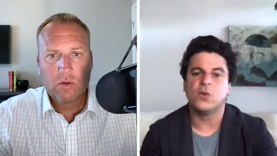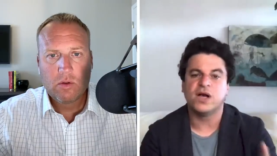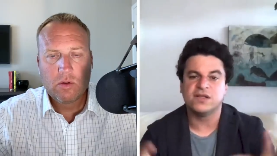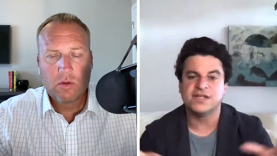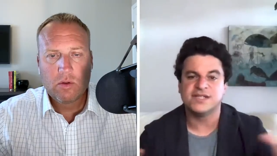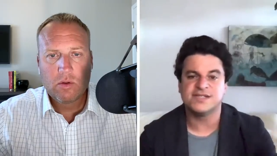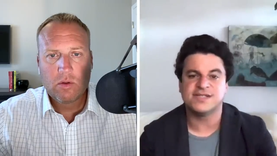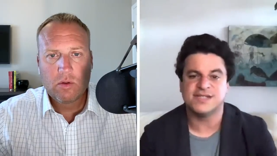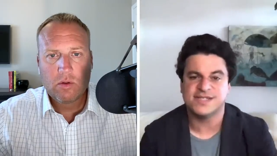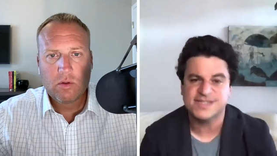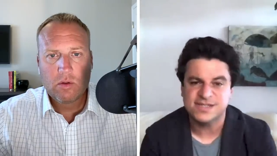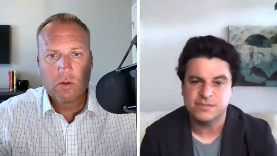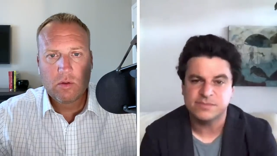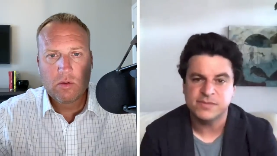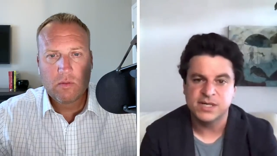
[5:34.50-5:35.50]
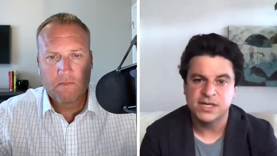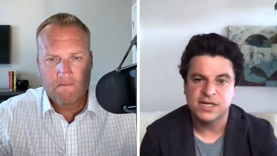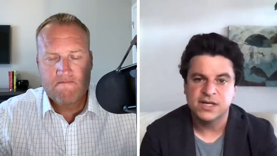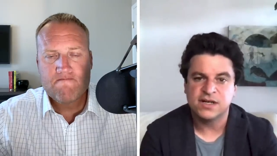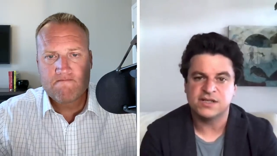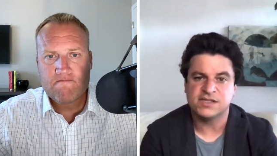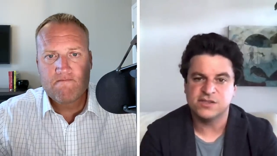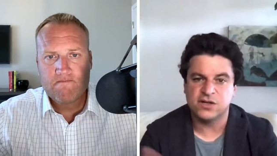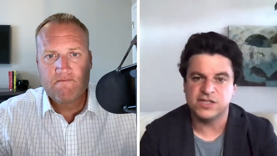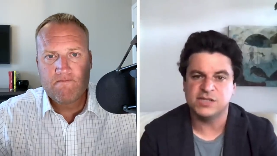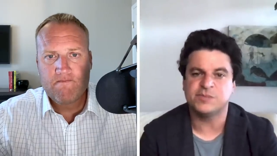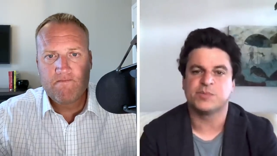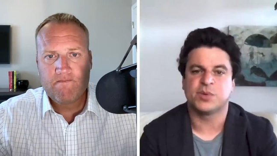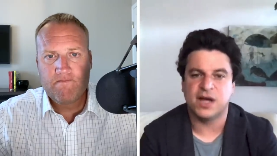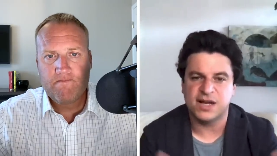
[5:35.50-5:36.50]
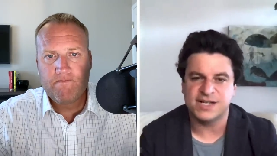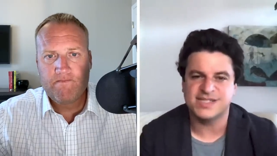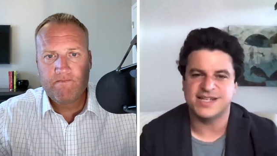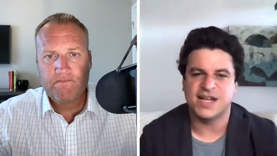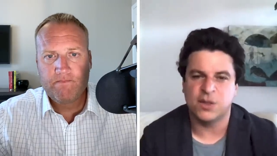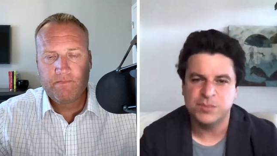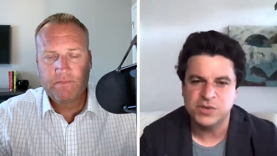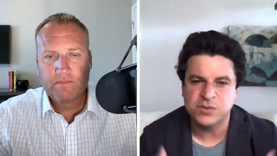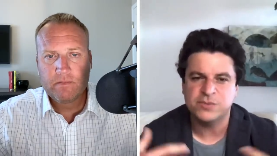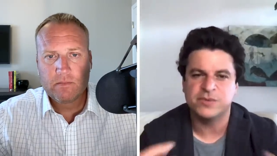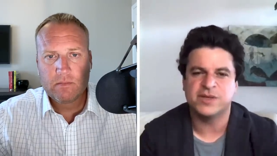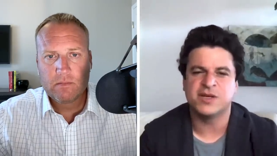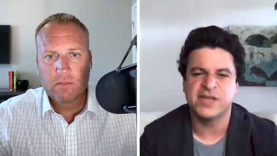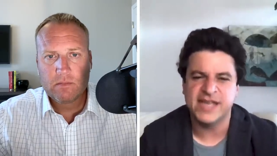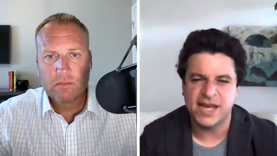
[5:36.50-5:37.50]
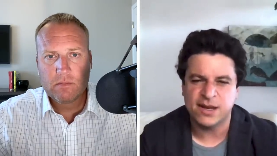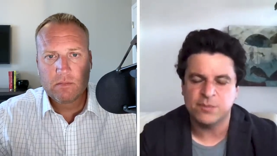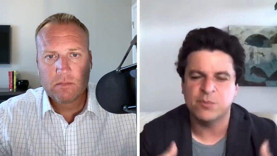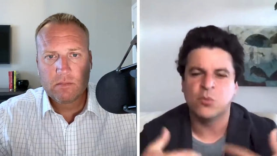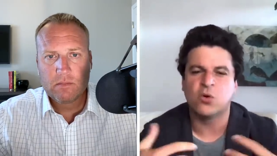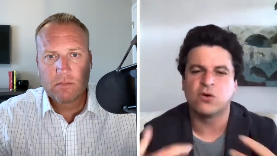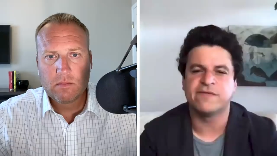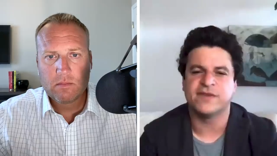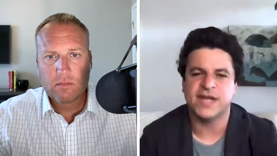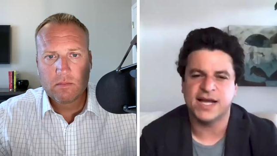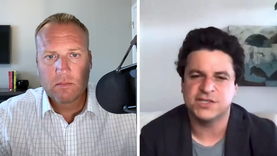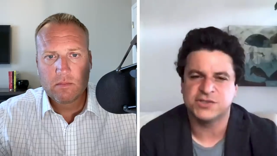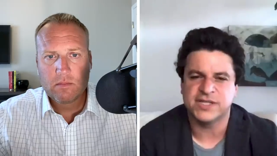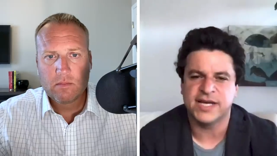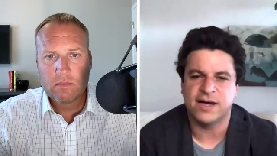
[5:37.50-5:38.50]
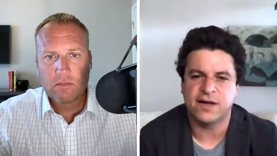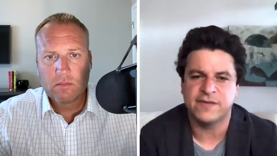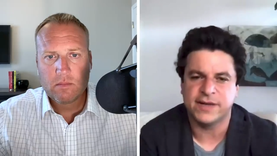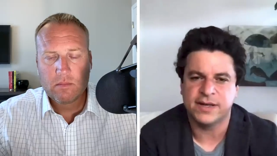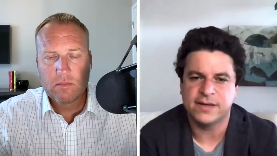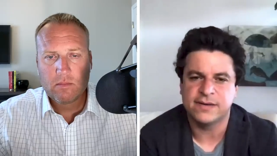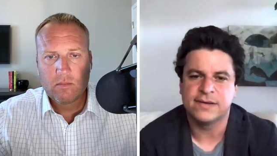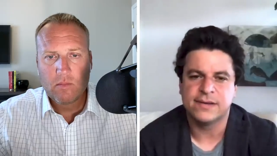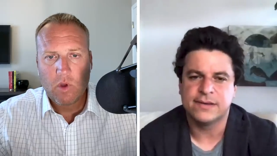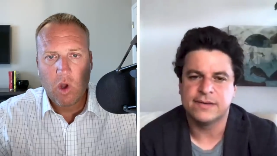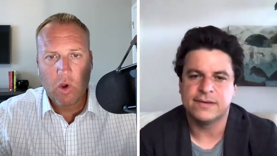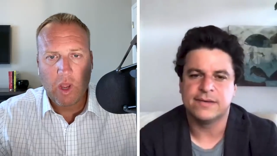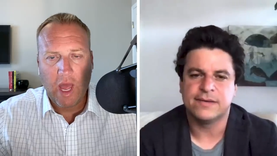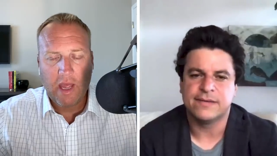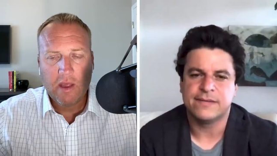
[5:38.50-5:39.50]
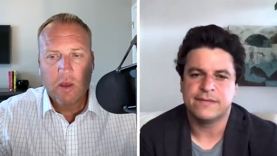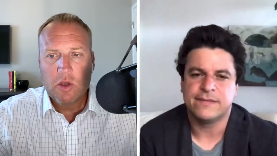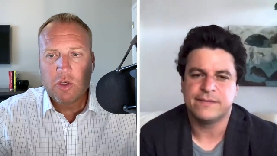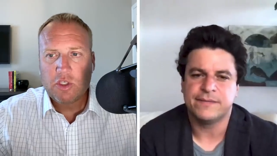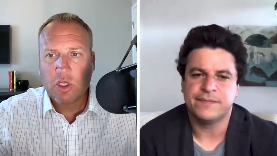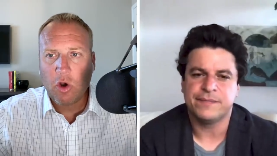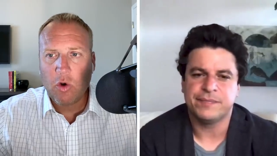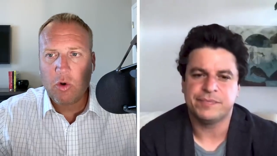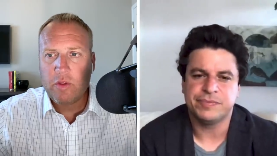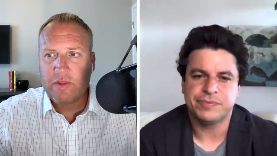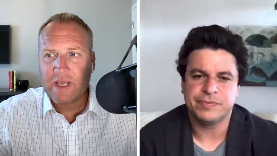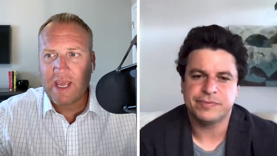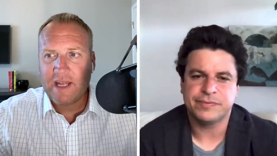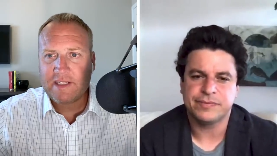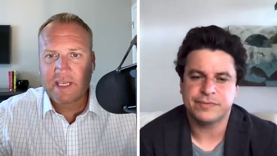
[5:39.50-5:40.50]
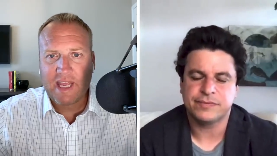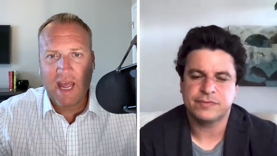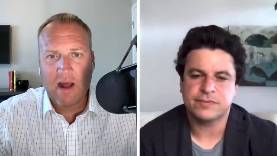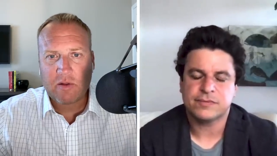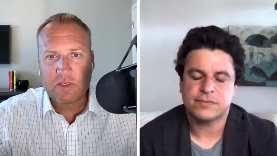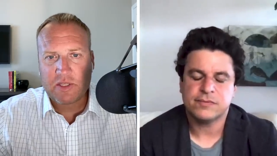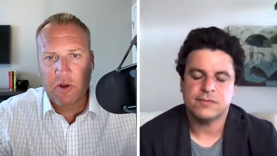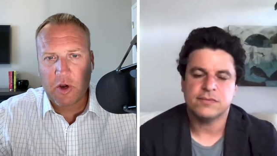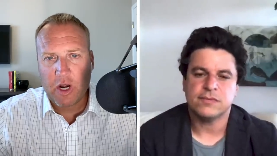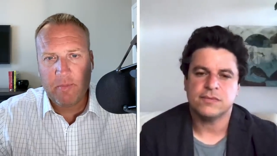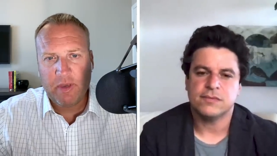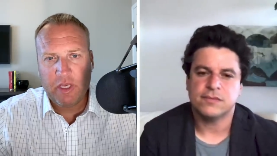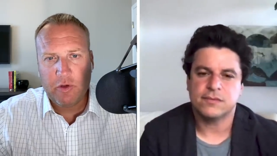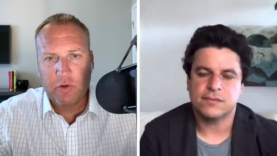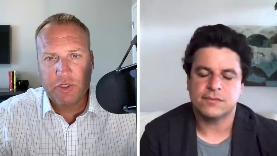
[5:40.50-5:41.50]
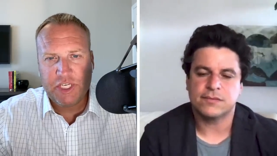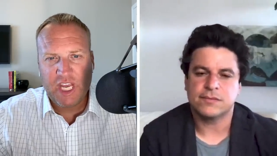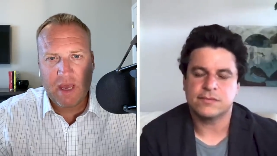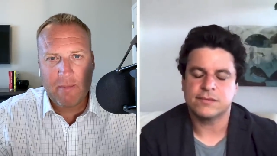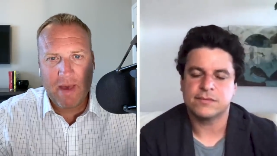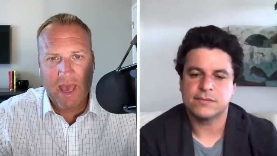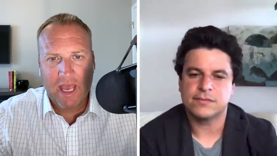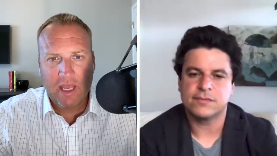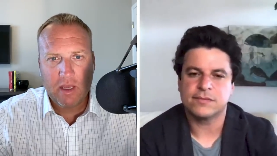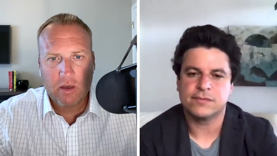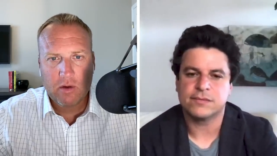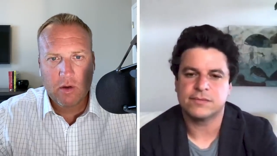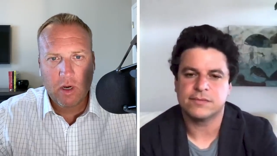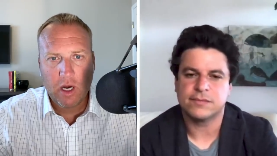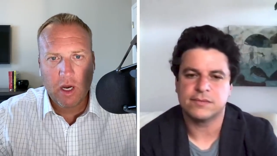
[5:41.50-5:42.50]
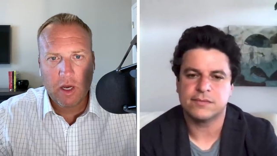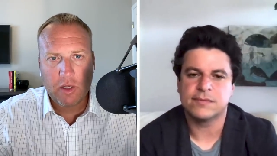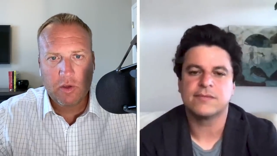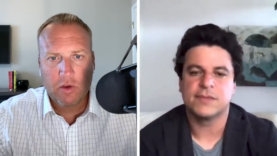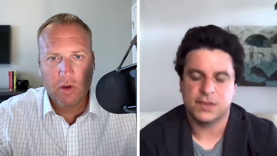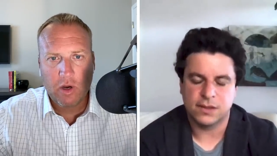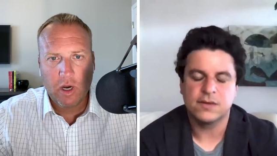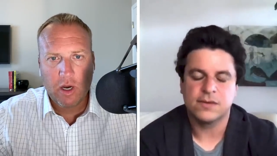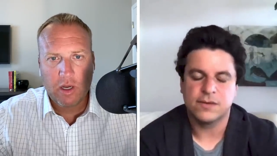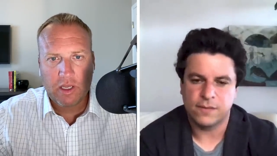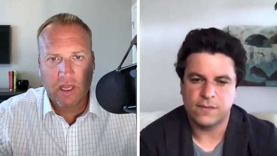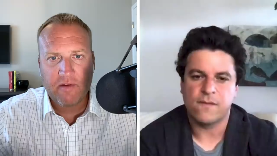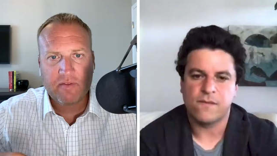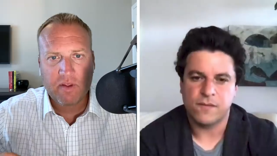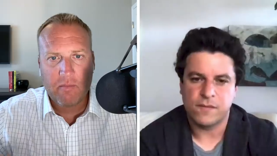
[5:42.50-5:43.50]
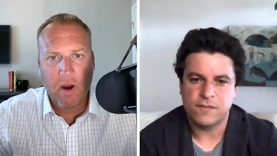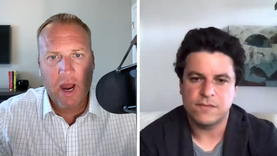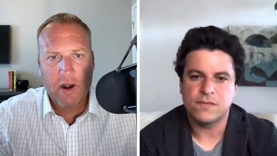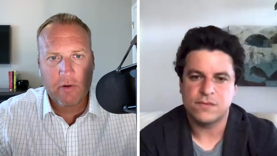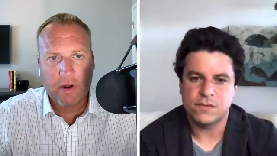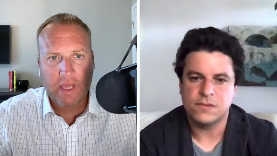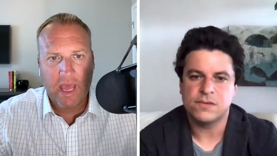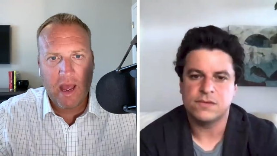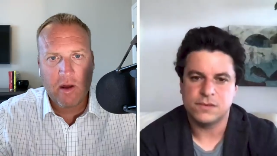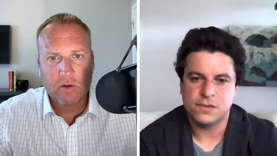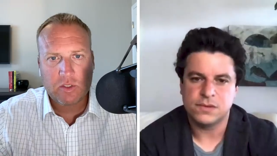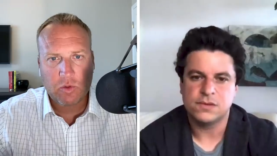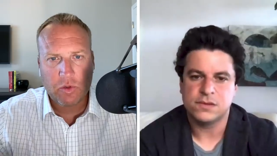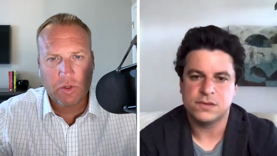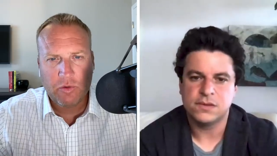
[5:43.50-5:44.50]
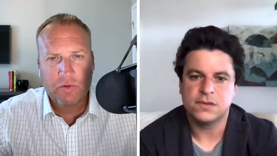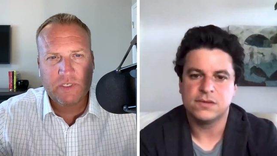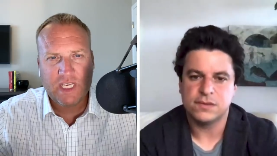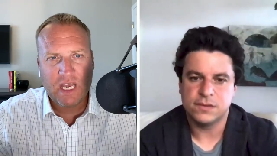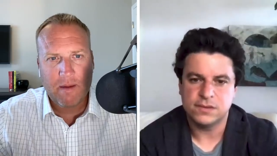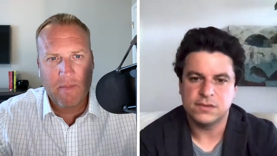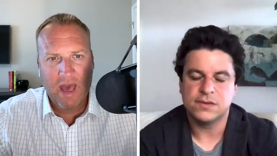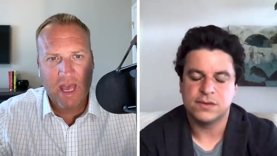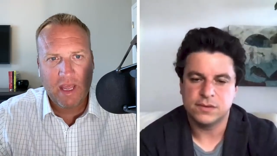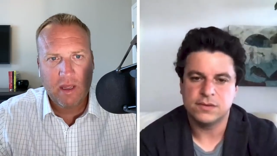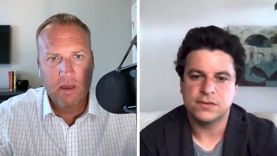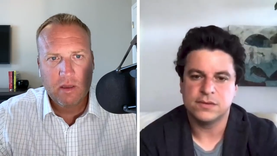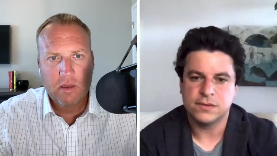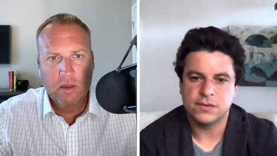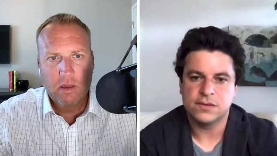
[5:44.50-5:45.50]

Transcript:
Speaker 1: wellness system because there's all these products that help you get more financially healthy okay so
Speaker 2: the kids accounts they're going to be ugma uh, uh, gift to minor accounts or utma